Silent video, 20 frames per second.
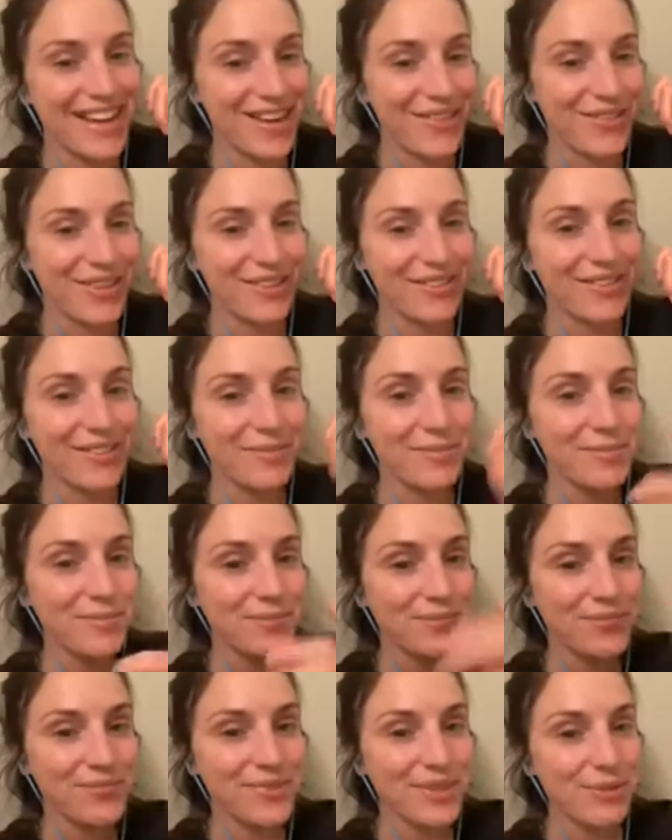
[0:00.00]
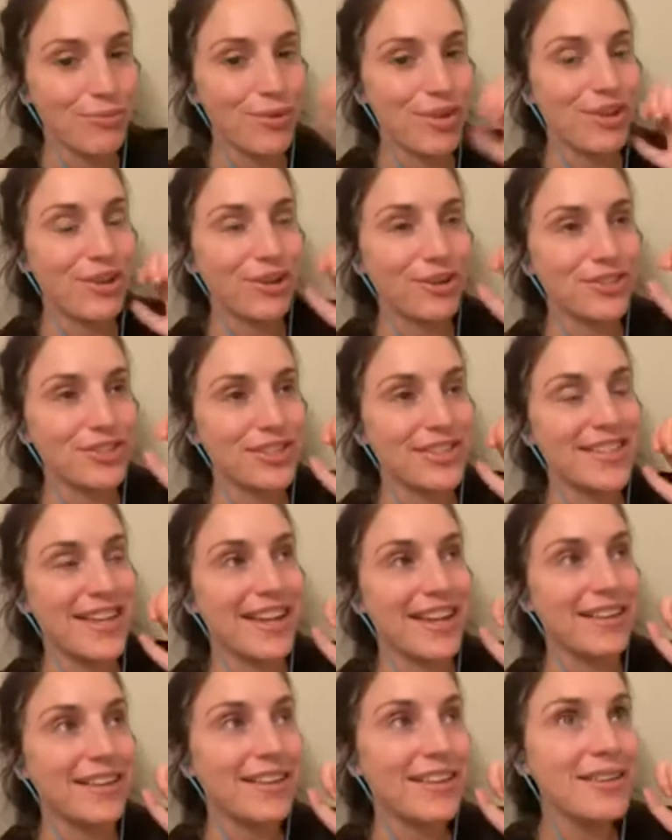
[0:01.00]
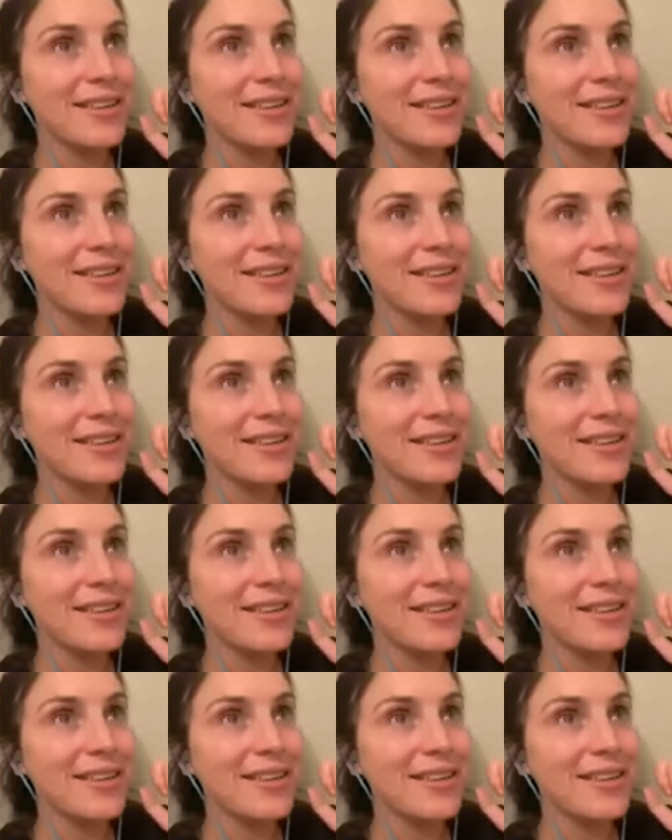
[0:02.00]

even regurgitate.